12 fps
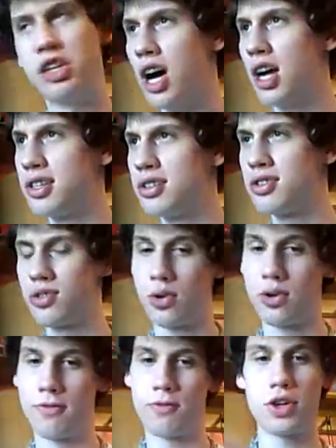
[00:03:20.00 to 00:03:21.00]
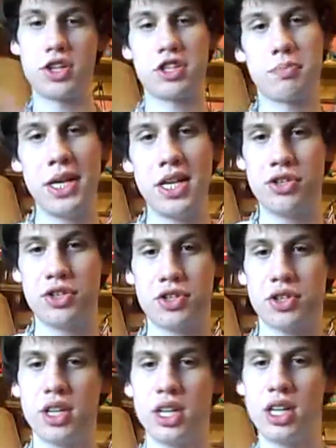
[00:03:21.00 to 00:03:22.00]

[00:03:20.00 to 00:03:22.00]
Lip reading: guns or free speech,